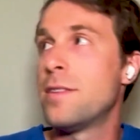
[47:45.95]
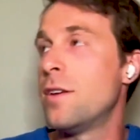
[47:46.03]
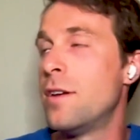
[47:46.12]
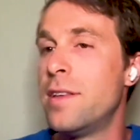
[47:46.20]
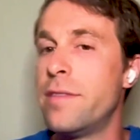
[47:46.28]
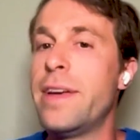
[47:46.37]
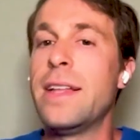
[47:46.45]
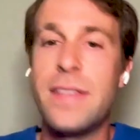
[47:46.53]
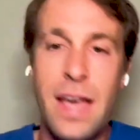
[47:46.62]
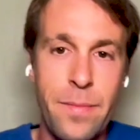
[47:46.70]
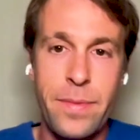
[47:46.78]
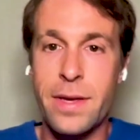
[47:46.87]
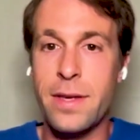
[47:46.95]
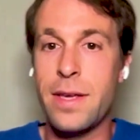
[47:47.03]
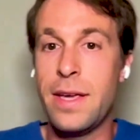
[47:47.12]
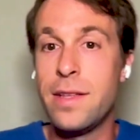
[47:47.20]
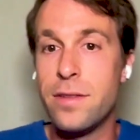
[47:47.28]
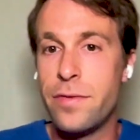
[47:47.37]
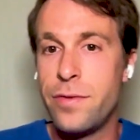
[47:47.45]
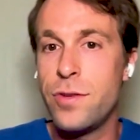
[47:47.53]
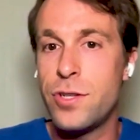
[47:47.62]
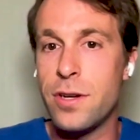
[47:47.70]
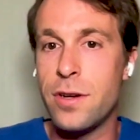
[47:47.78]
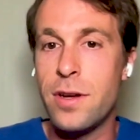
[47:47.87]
an event happening in the future